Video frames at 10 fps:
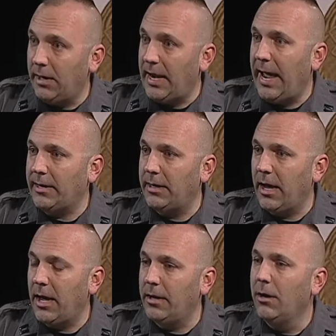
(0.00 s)
and acting
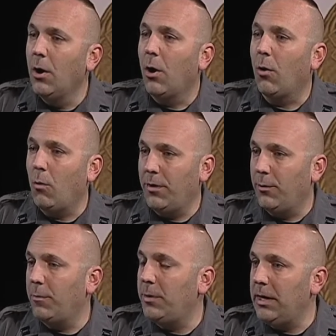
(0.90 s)
on it, or
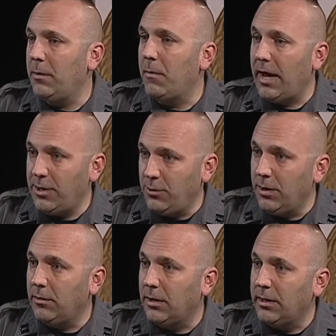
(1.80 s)
whether it be my
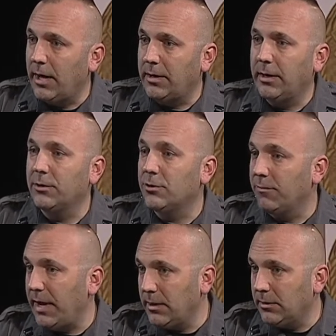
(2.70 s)
unit conducting a
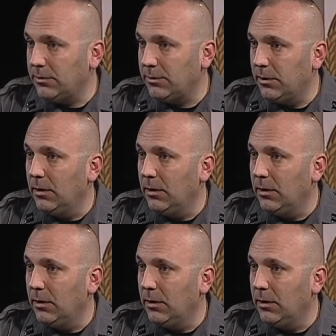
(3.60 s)
surveillance